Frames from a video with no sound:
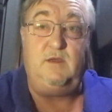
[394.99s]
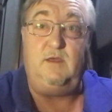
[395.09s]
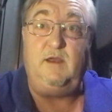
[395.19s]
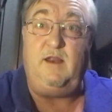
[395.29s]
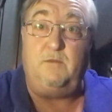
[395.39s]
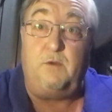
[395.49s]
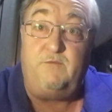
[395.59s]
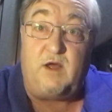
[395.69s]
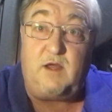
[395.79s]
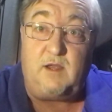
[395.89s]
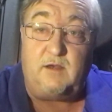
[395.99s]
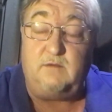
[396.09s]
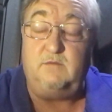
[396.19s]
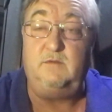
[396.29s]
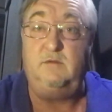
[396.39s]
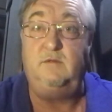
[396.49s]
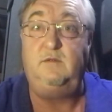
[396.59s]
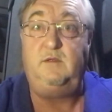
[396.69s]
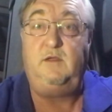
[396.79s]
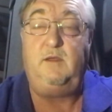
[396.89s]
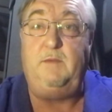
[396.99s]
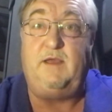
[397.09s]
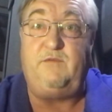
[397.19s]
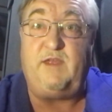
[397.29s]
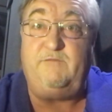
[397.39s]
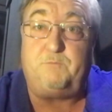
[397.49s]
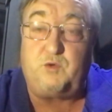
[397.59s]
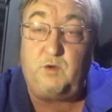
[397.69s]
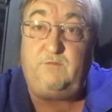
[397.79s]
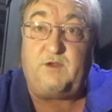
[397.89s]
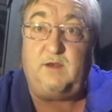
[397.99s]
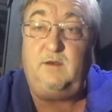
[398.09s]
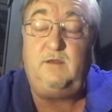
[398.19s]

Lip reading: you need to move on. Because they've proven